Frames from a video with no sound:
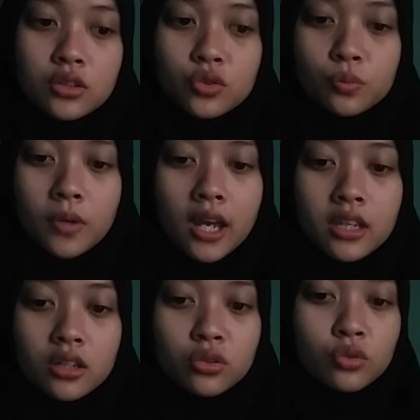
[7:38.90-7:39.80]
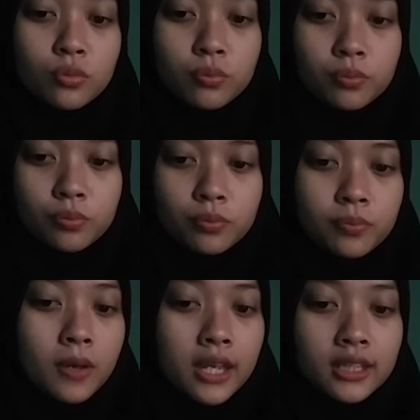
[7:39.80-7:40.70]
To buy a new
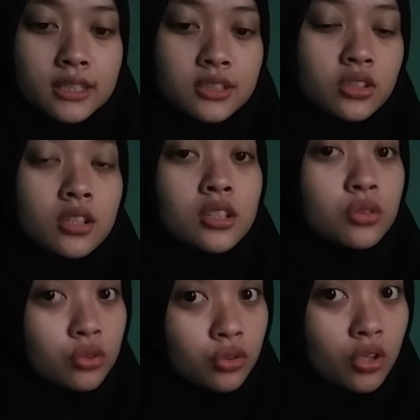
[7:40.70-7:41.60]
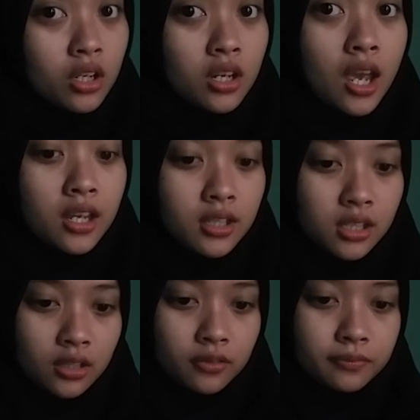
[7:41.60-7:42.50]
bag is not a good
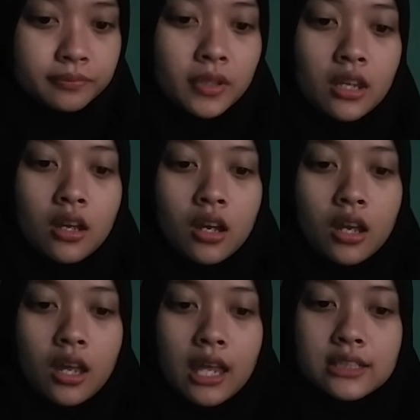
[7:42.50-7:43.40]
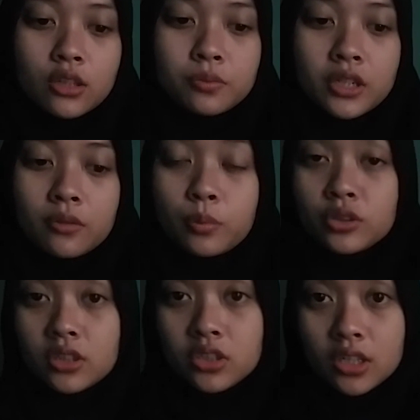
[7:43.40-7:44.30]
idea. As object
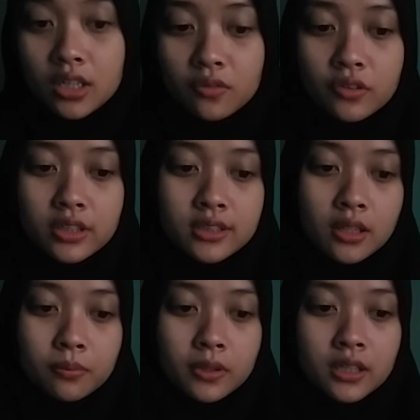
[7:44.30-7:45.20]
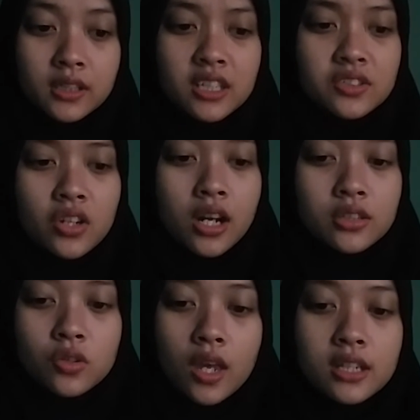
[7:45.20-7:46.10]
position, for example, they try
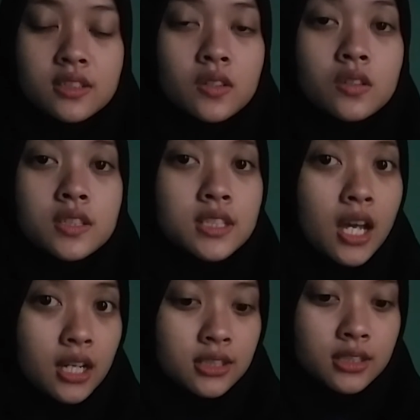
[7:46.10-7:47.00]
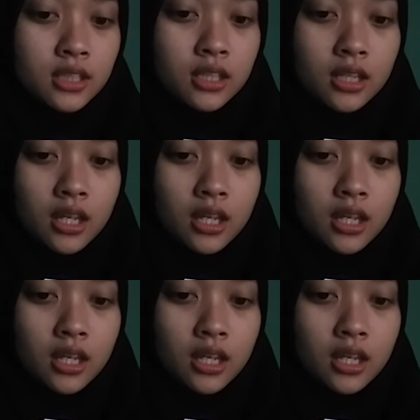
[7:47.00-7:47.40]
to answer the task.